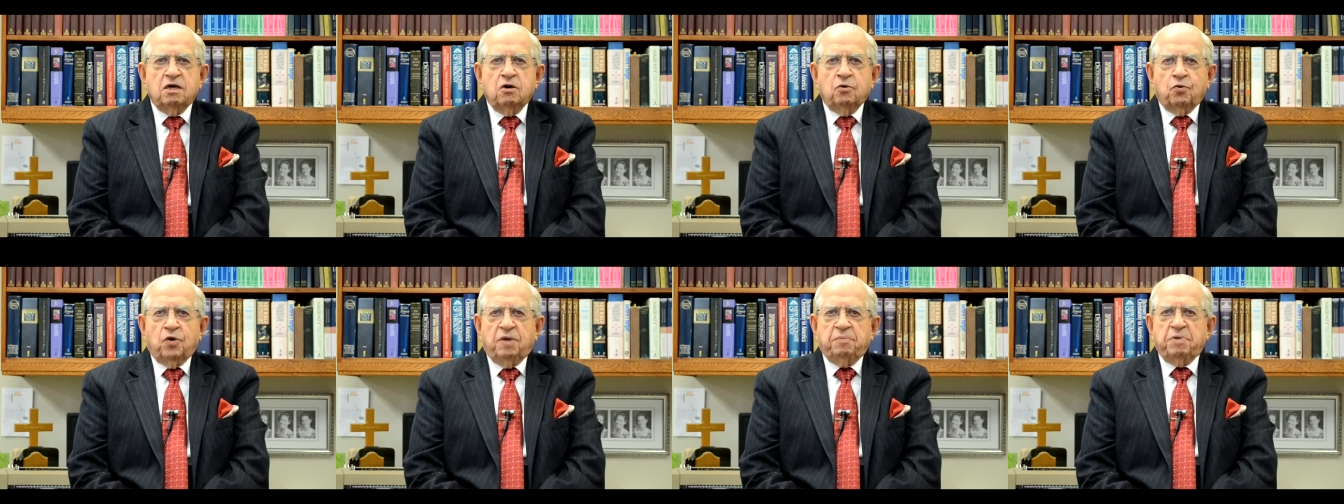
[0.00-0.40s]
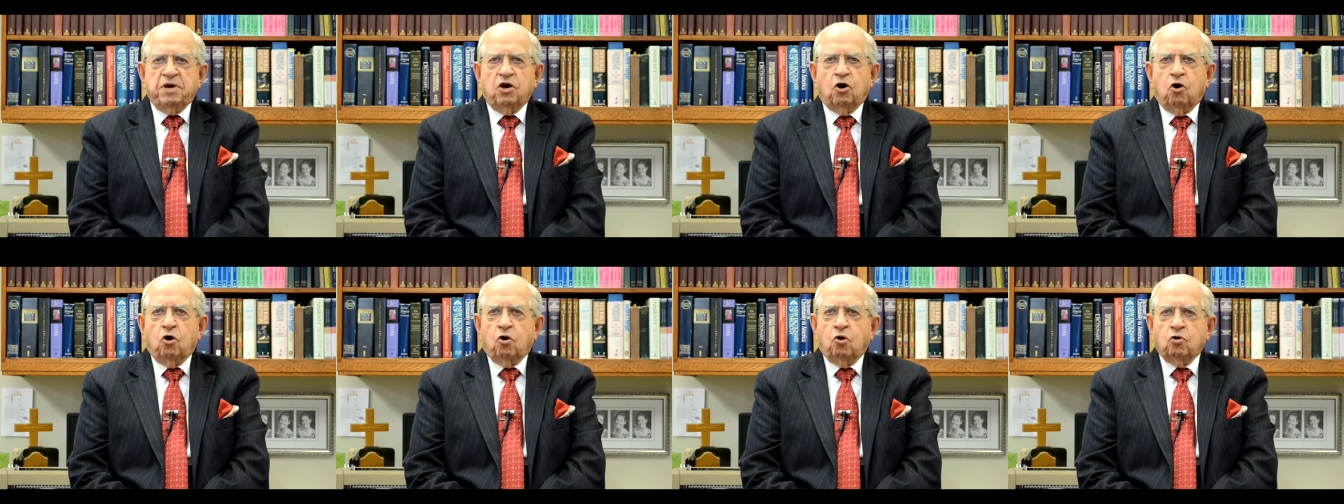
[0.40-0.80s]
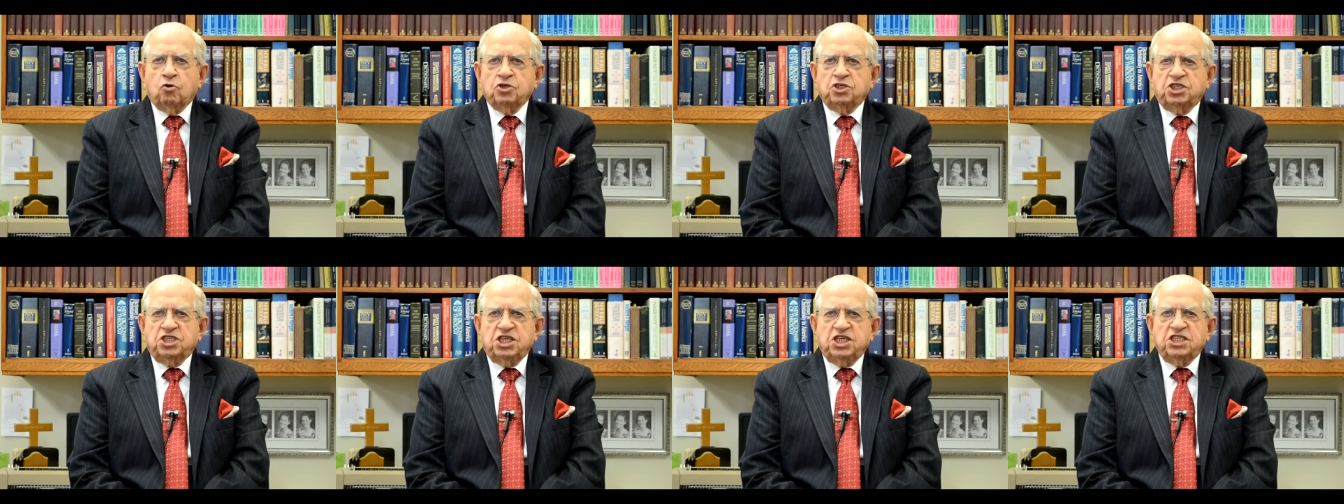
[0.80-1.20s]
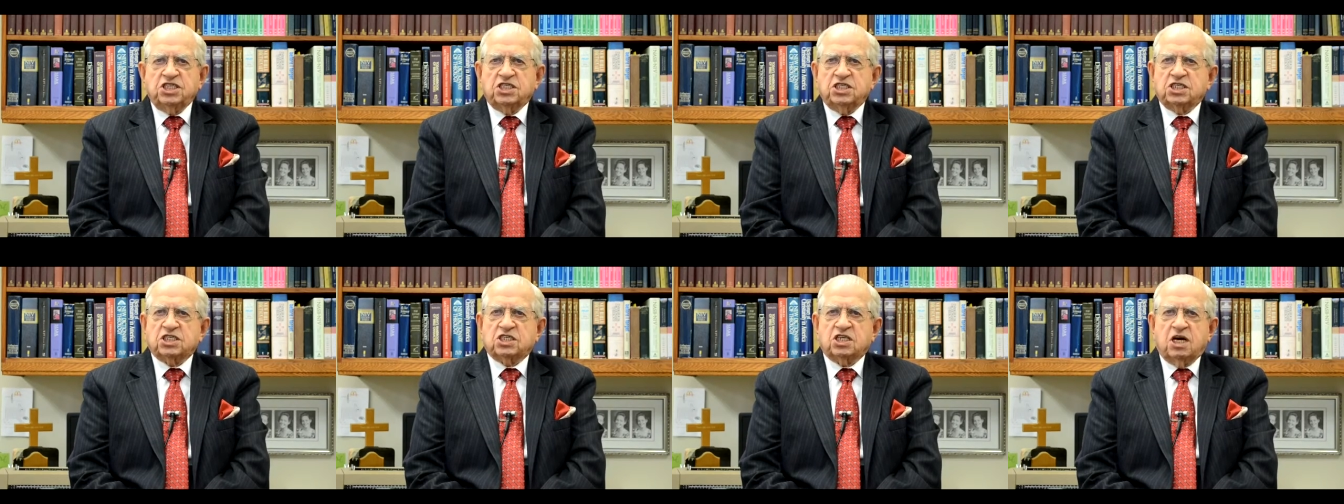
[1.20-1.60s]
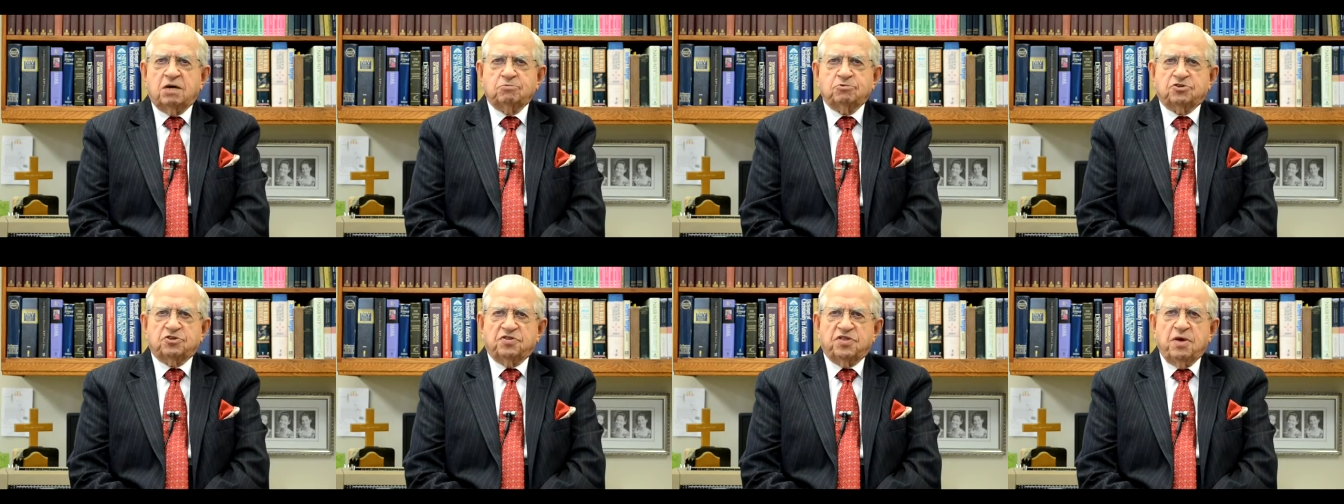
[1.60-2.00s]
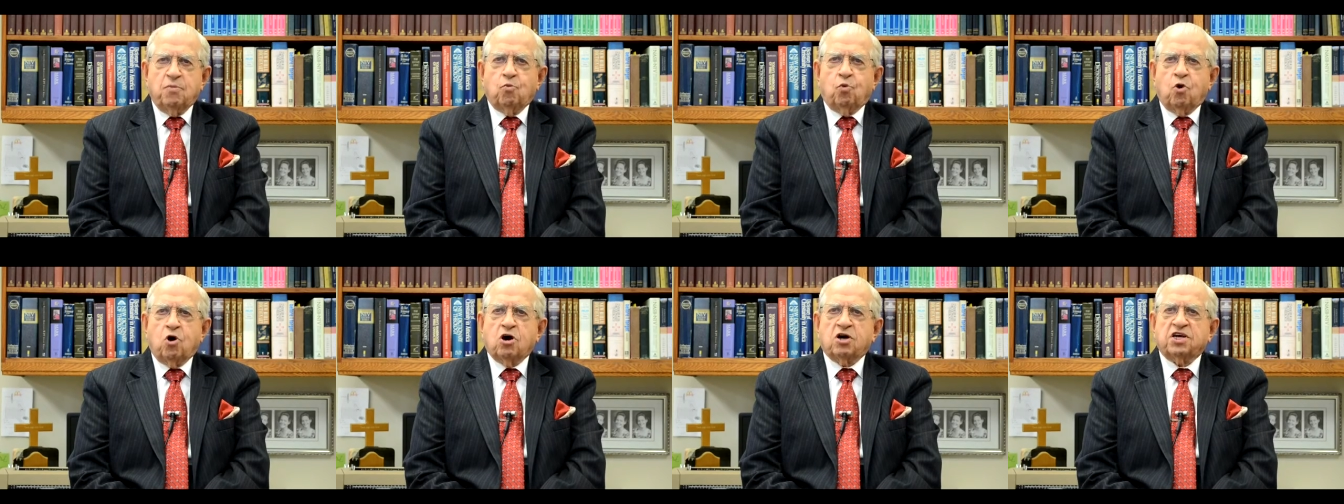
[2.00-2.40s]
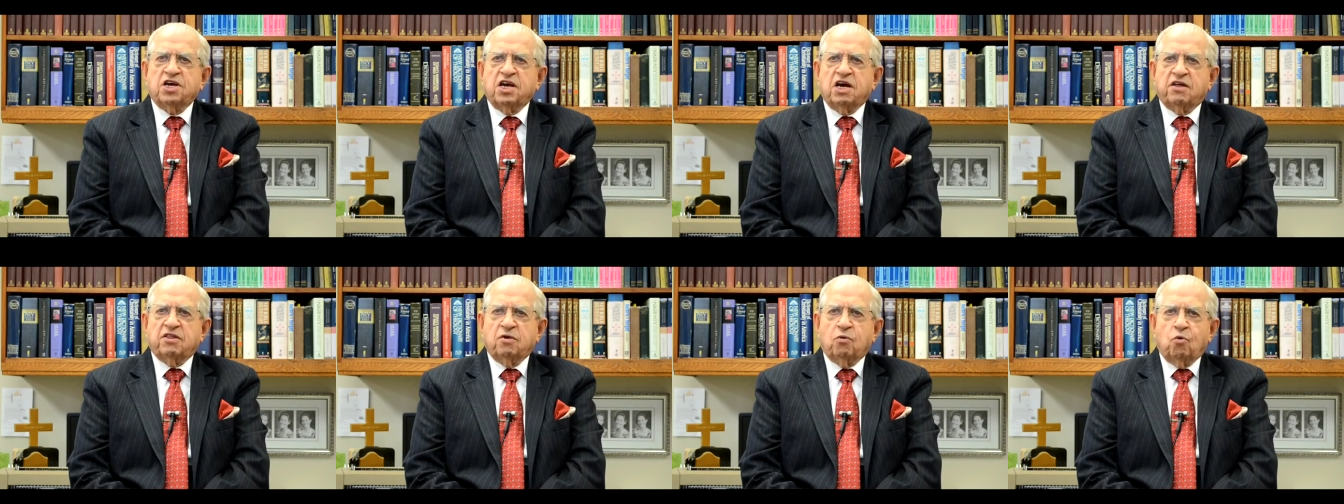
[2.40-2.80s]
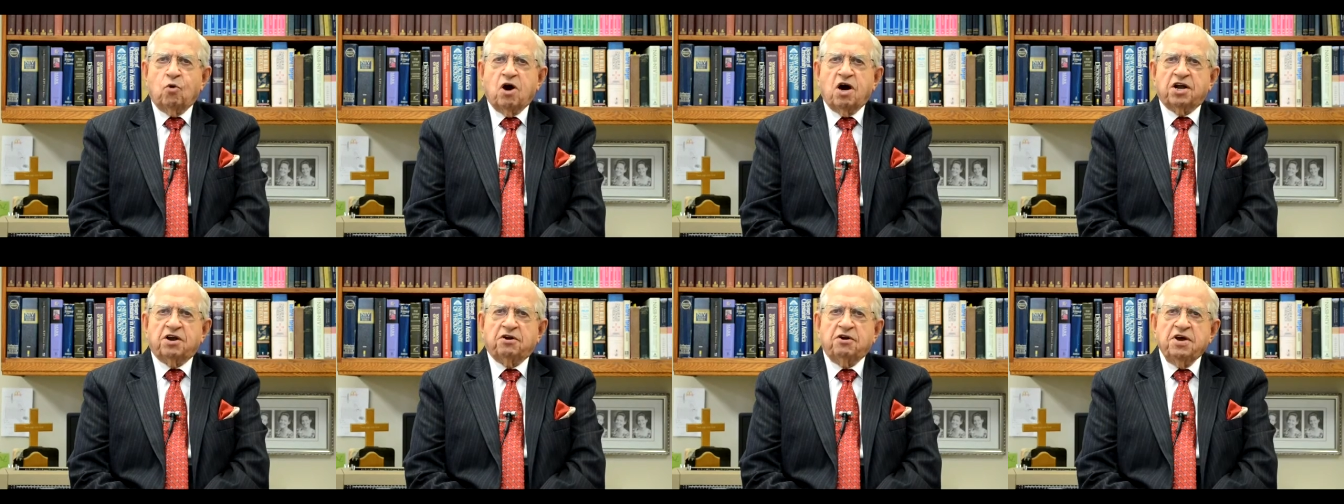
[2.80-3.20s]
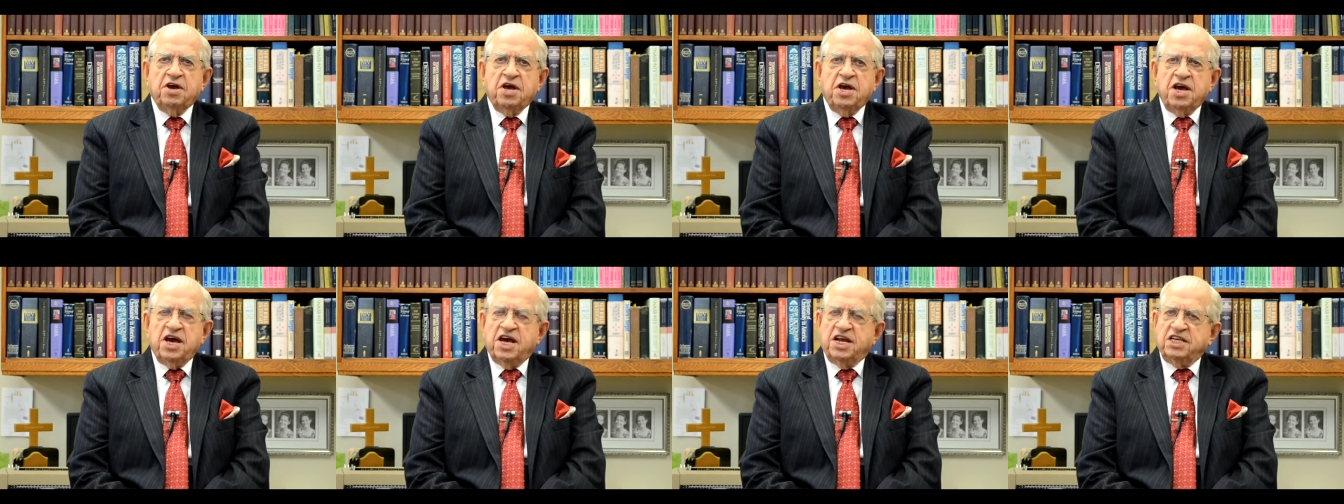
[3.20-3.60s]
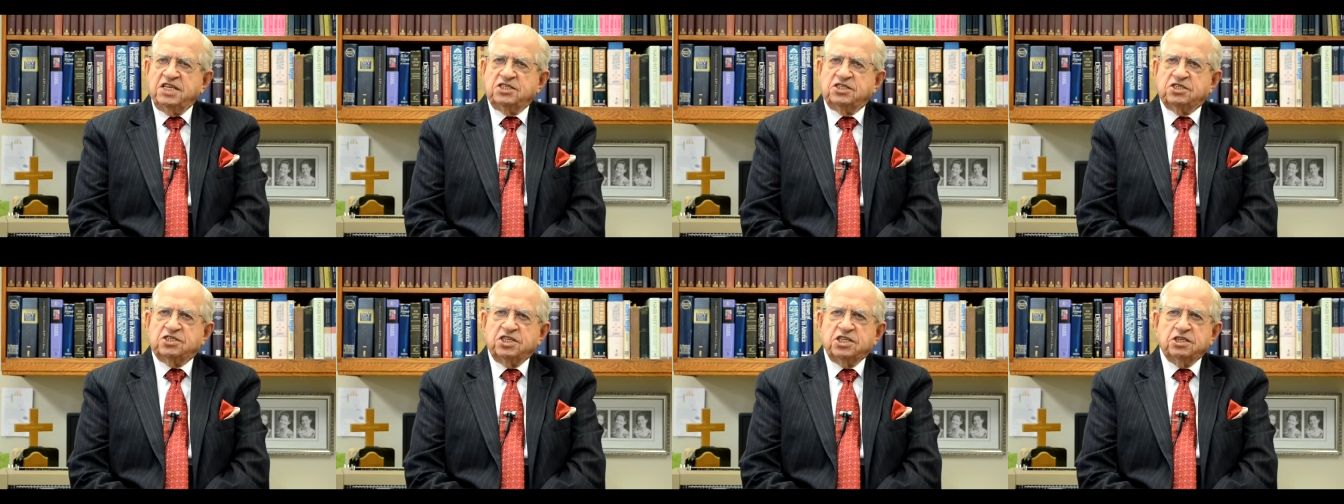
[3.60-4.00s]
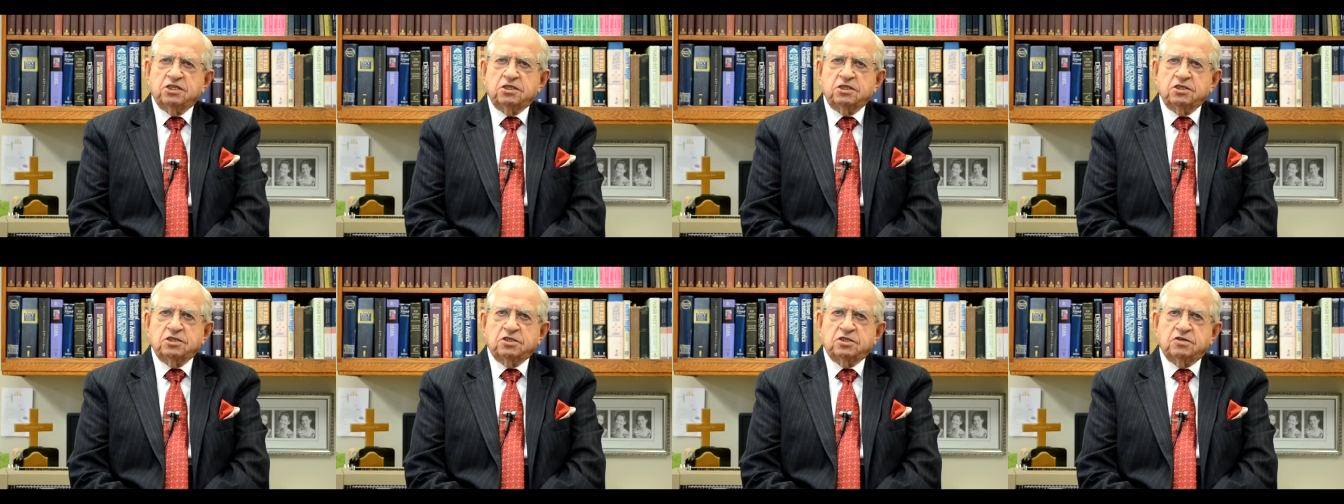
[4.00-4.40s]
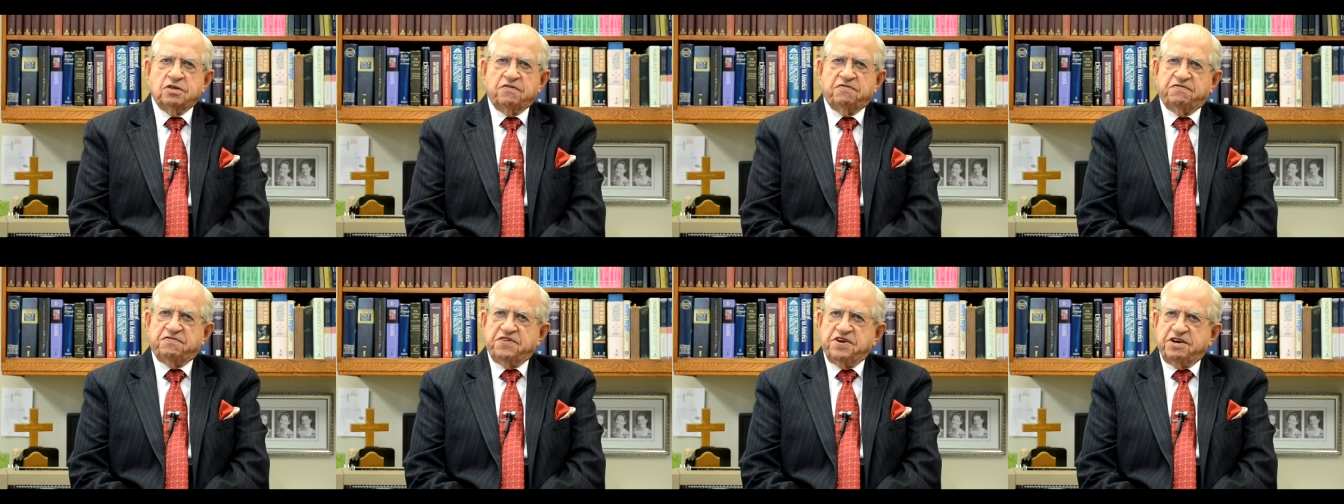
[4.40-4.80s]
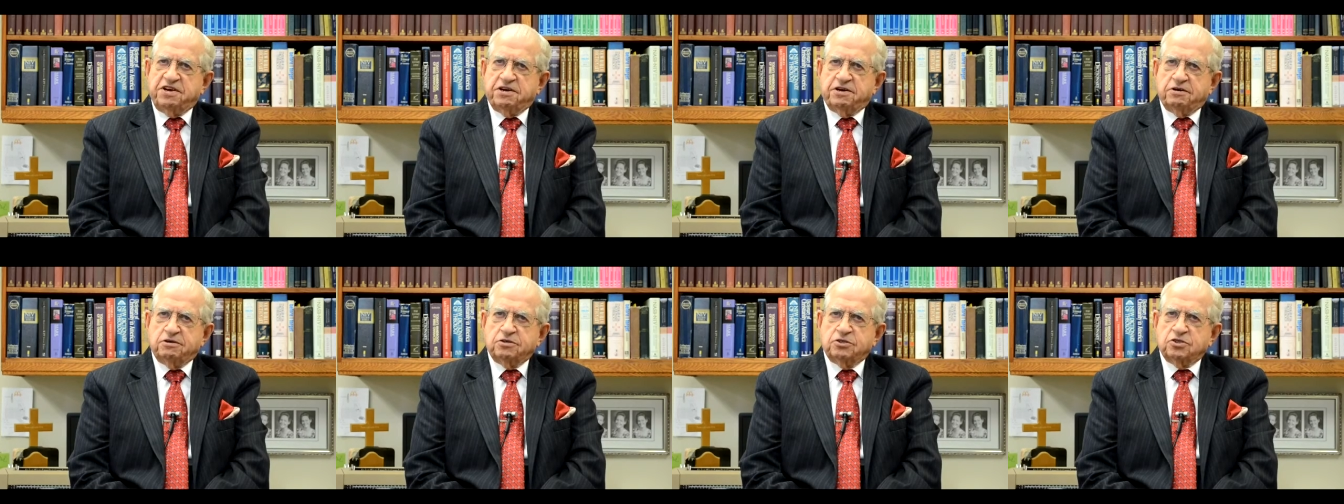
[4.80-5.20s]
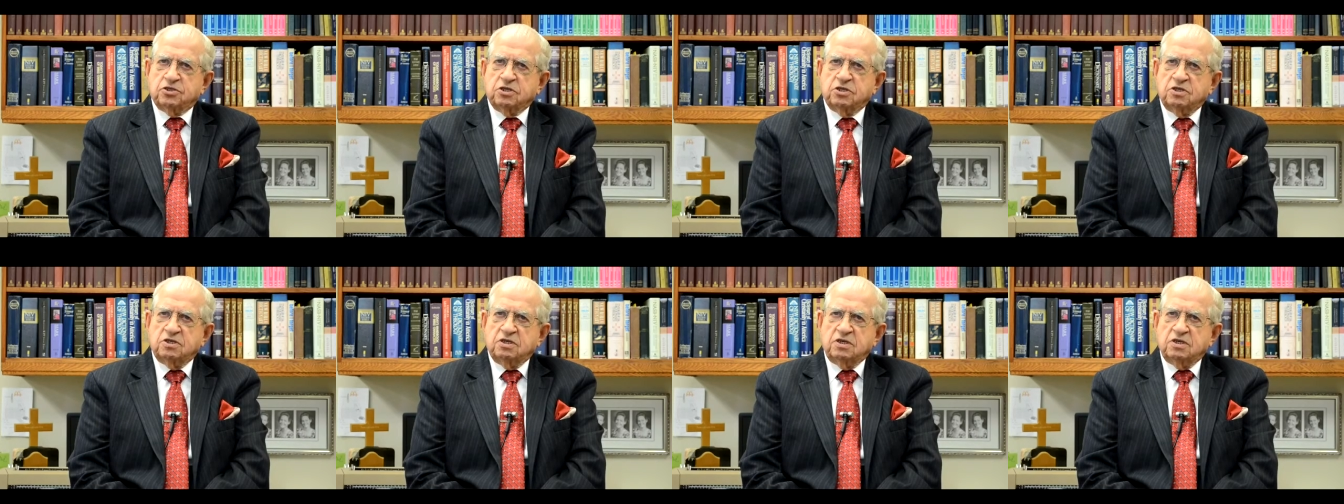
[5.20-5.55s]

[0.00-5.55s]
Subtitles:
when behold, Jesus comes to them walking on the water and he stills the fears.